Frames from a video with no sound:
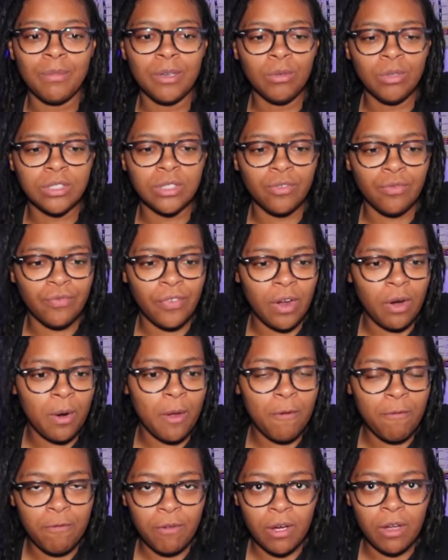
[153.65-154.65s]
It was a
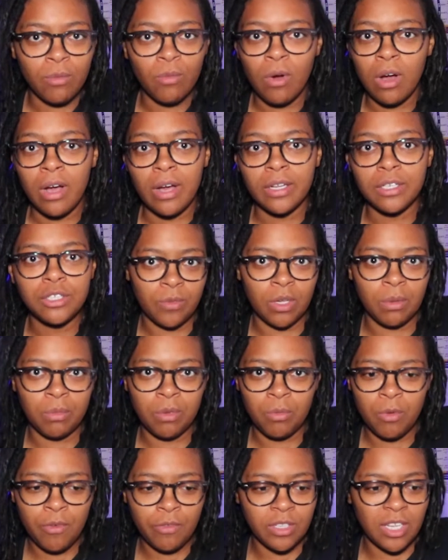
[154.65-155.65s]
very fun watch. Um, the
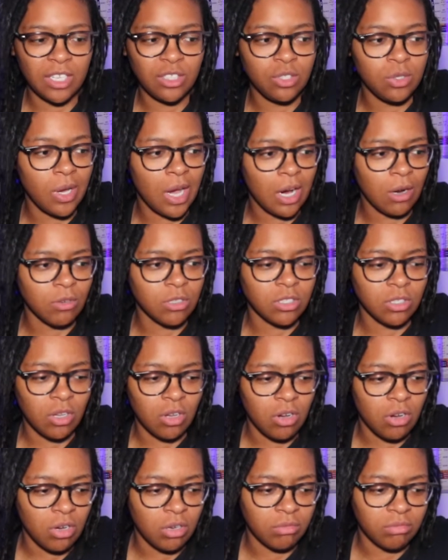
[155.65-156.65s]
movie's like two hours
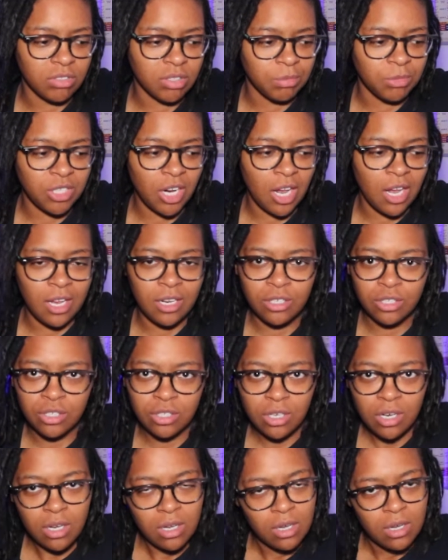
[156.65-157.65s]
long, some change.
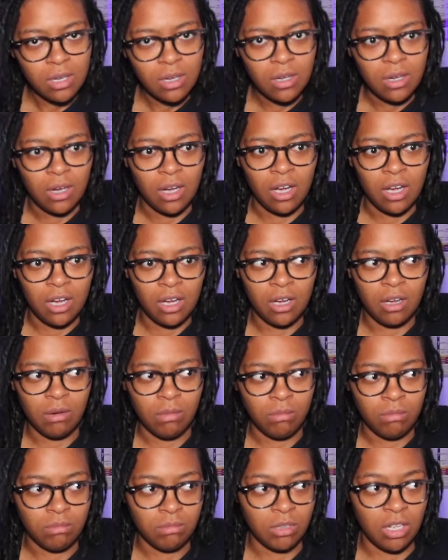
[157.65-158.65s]

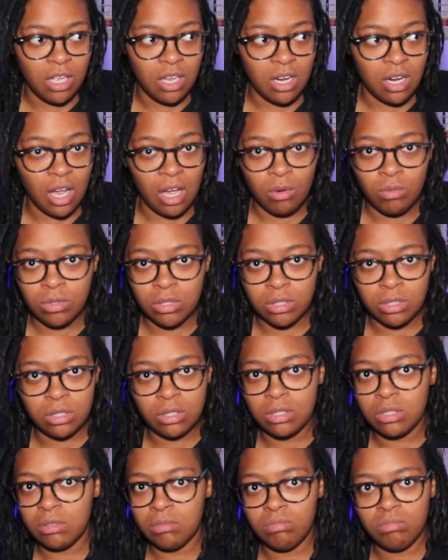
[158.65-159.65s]
Um, and I
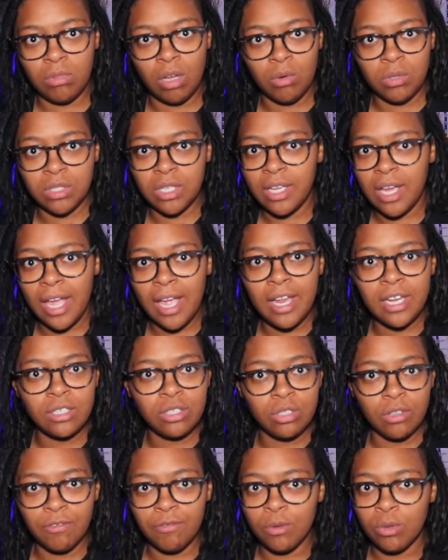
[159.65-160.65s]
was I was
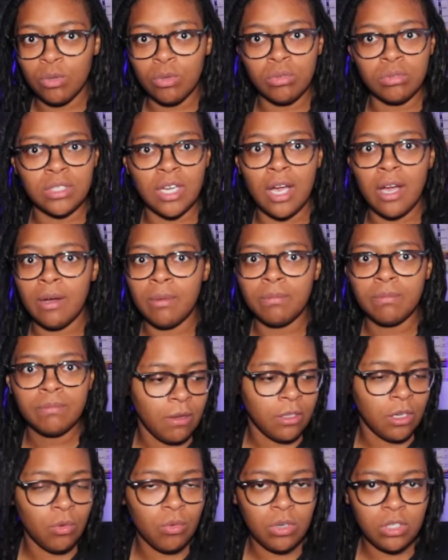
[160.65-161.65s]
engaged the full time.
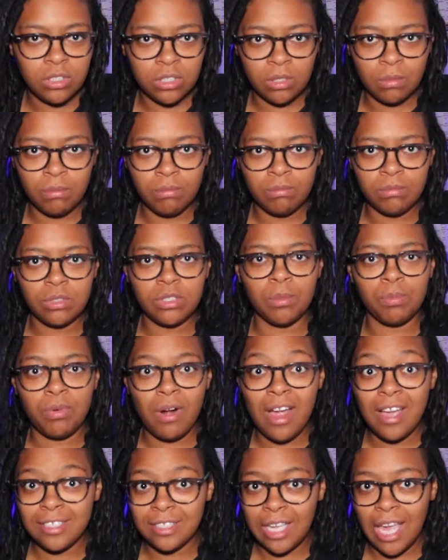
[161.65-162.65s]
There were some
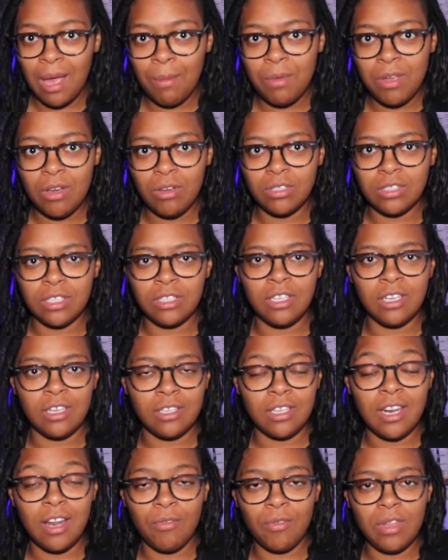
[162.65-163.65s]
surprise cameos in there
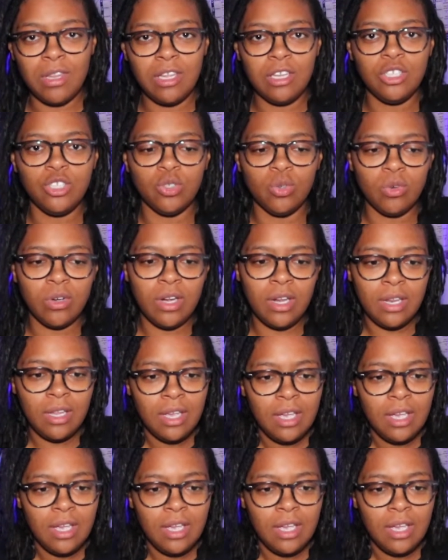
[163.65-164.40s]
that I really enjoyed.